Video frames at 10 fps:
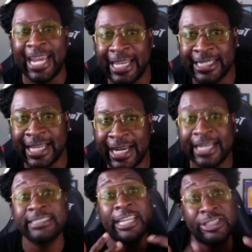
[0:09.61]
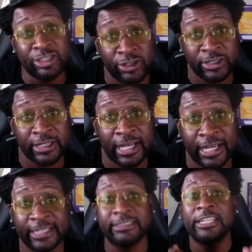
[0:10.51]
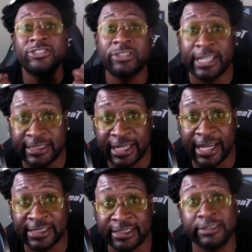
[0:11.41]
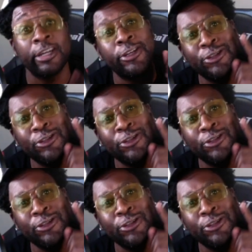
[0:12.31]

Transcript: analyze and journalize transactions